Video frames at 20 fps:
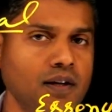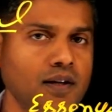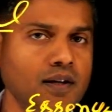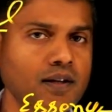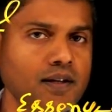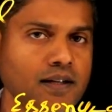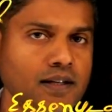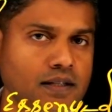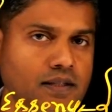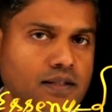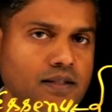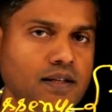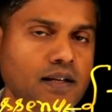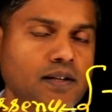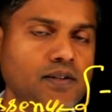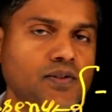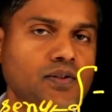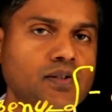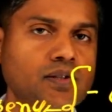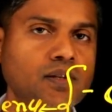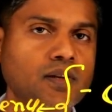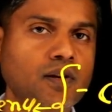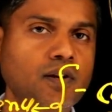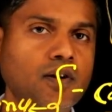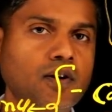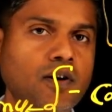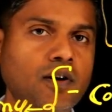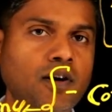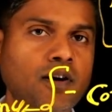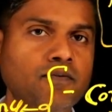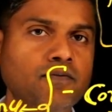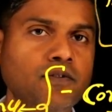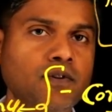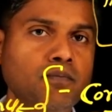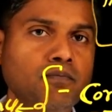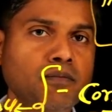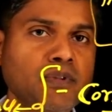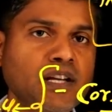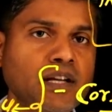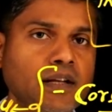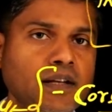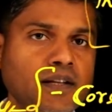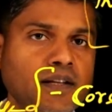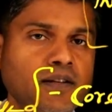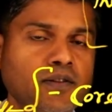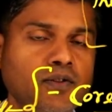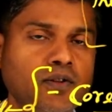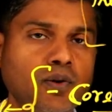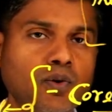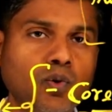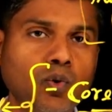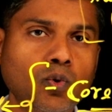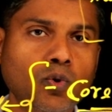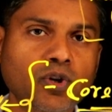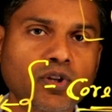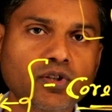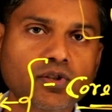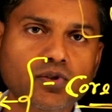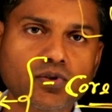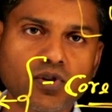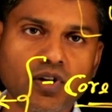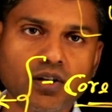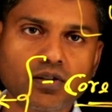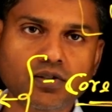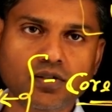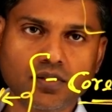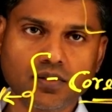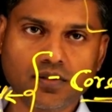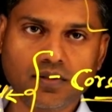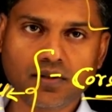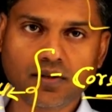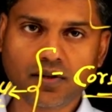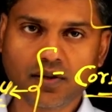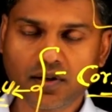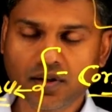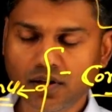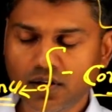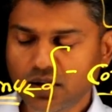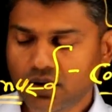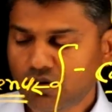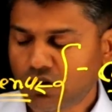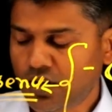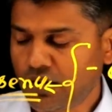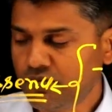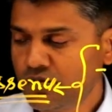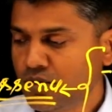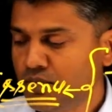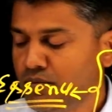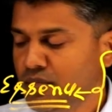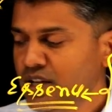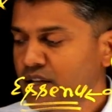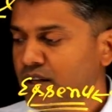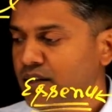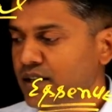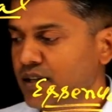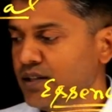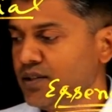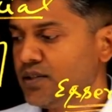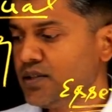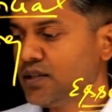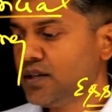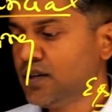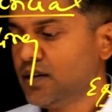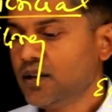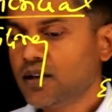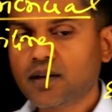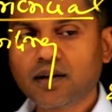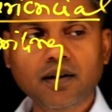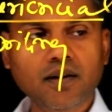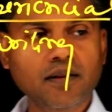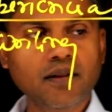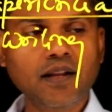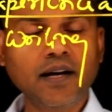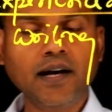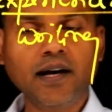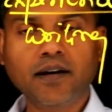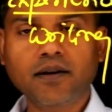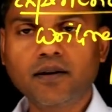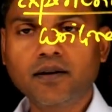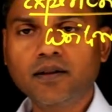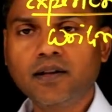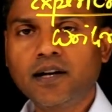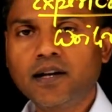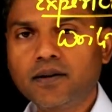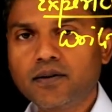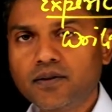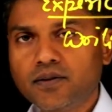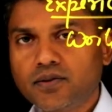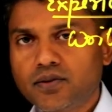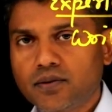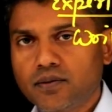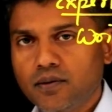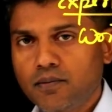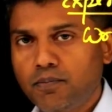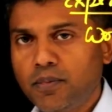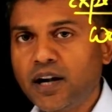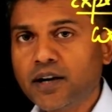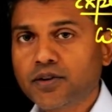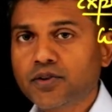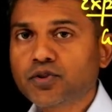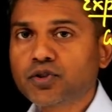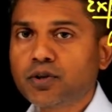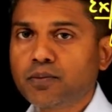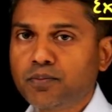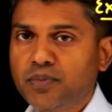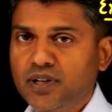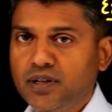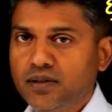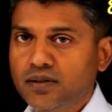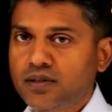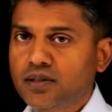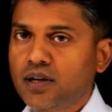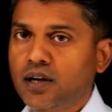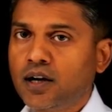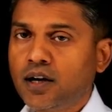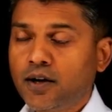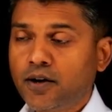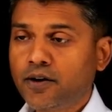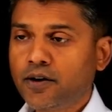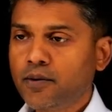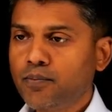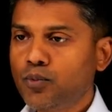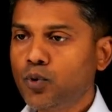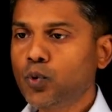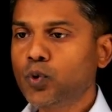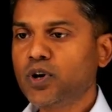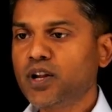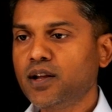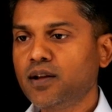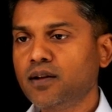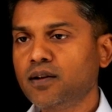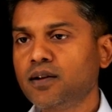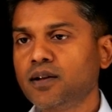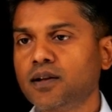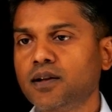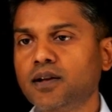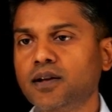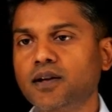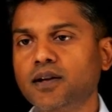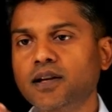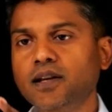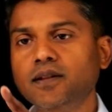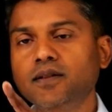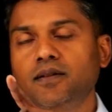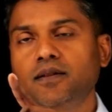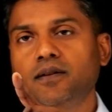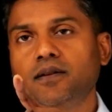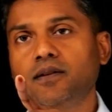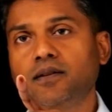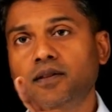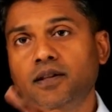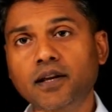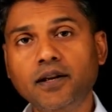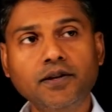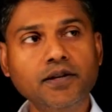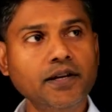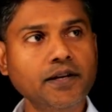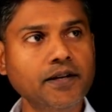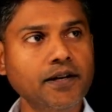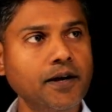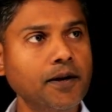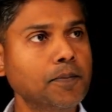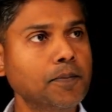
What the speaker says: essence of the meaning, the core structure of the meanings that participants are reporting in their data.